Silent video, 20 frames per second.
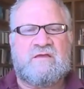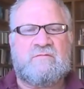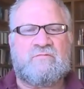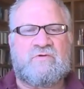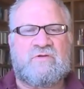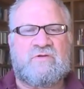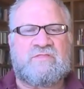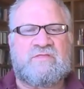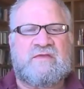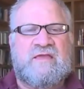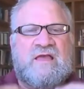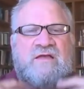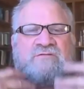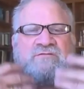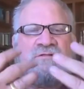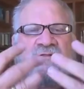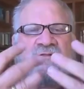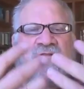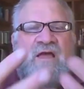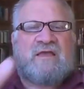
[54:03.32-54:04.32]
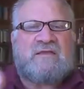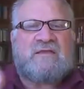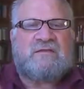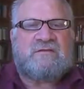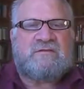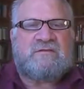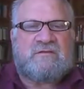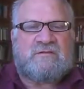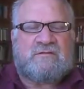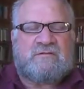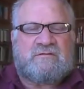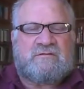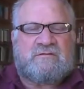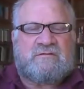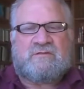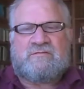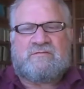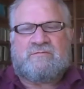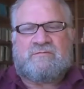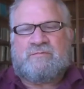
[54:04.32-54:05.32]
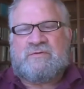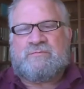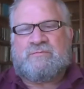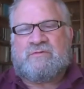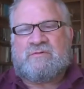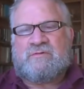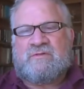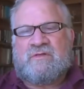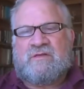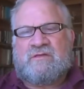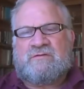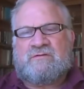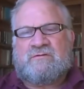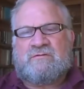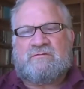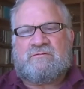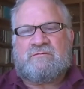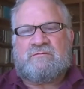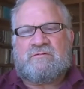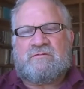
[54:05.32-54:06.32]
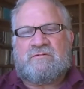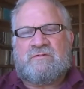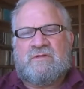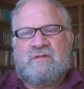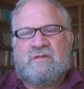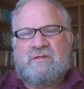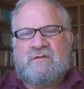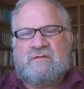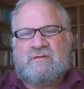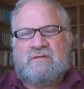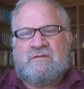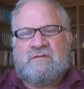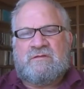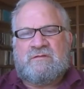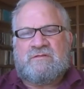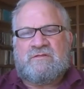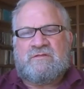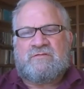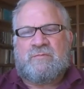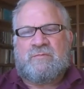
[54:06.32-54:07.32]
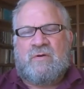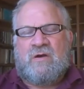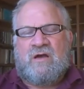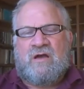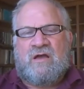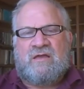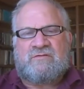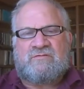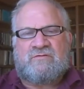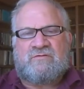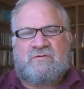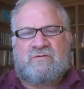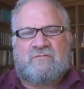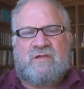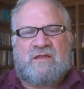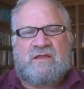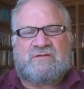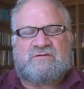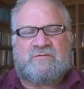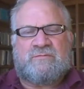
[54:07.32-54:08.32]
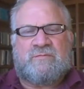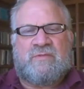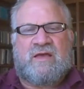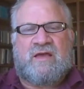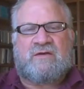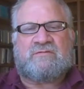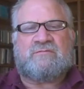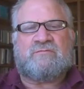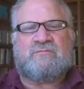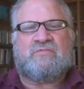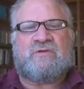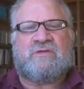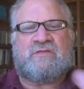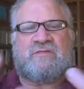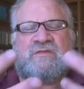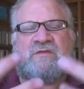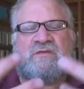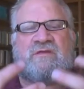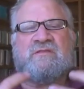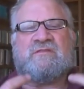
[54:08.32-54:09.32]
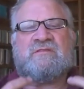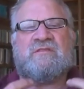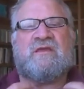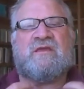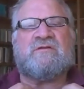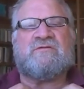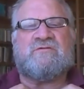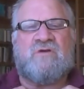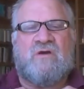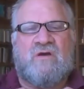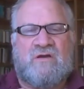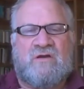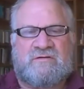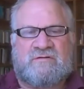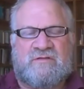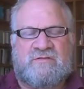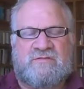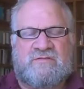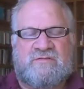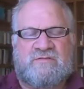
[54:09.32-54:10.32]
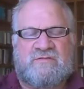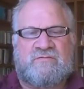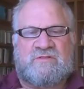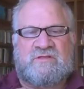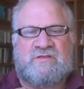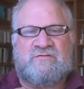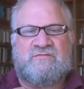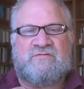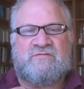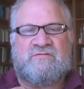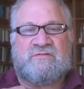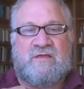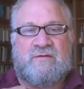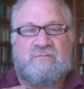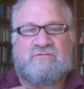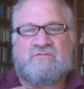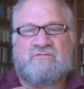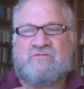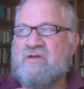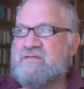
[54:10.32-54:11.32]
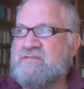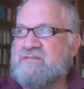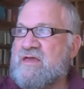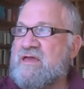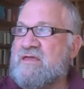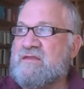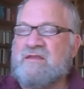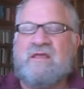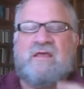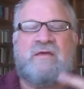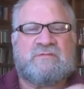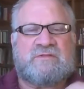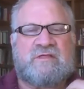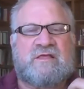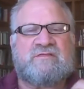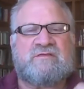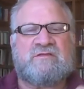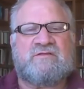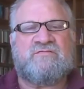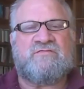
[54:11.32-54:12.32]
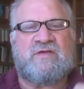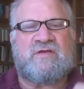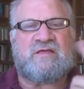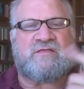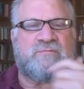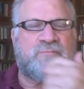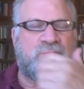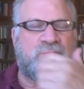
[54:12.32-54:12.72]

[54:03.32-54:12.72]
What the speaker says: breathing out the light to these people that you despise or enraged about, and breathing in their darkness and relieving them. Try that. That's an advanced